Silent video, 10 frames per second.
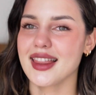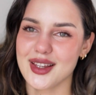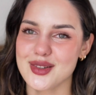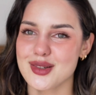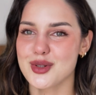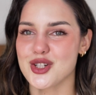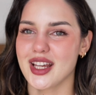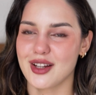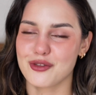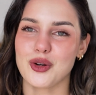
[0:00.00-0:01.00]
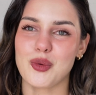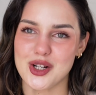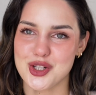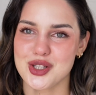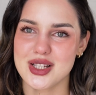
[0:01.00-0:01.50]
Thank you so much again for
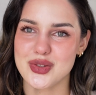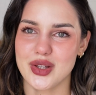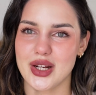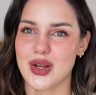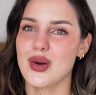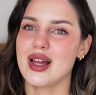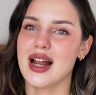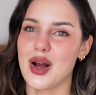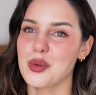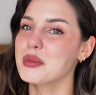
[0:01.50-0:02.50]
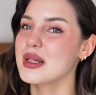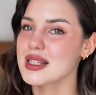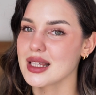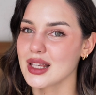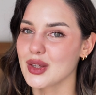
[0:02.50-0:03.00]
watching this video, and I will be
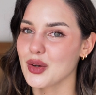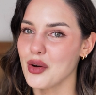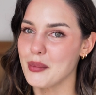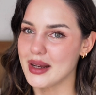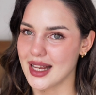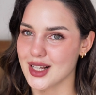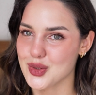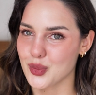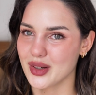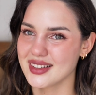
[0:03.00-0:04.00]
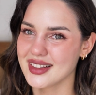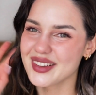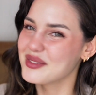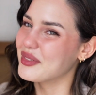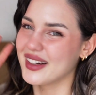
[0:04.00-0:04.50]
seeing you on my next one.
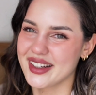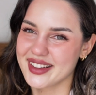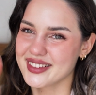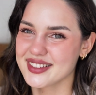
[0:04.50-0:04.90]
Goodbye.